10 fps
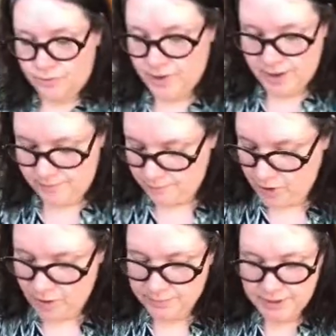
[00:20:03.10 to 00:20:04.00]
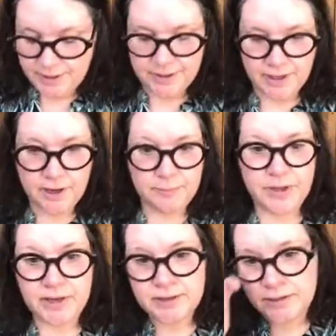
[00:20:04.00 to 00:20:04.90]
we haven't popped anything up
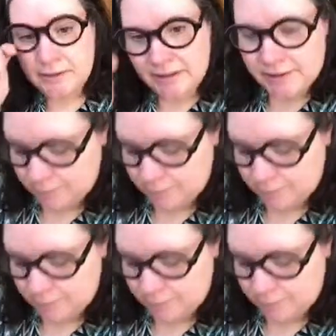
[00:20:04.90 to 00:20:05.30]
yet. Let's